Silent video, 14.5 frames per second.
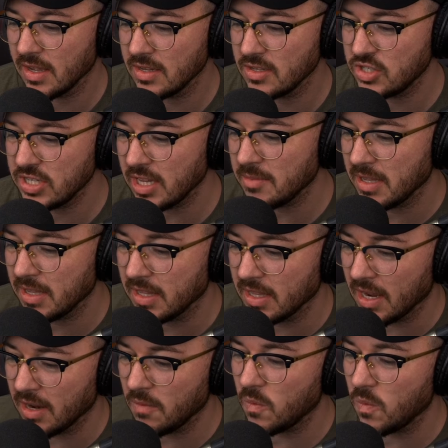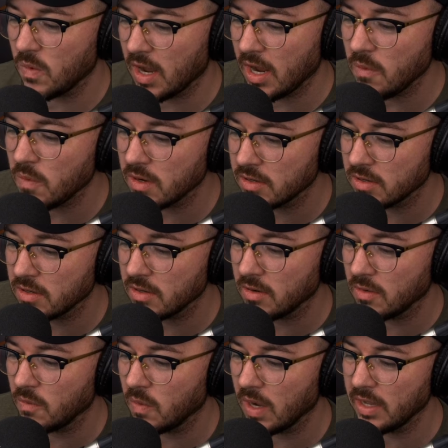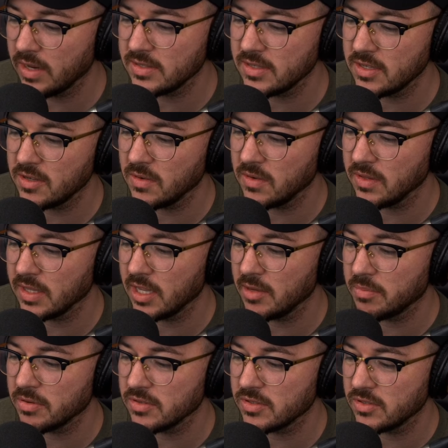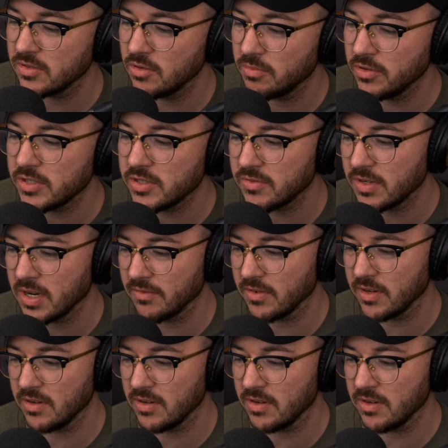Shelly Belly, I wonder, why doesn't ULA pursue boost recovery?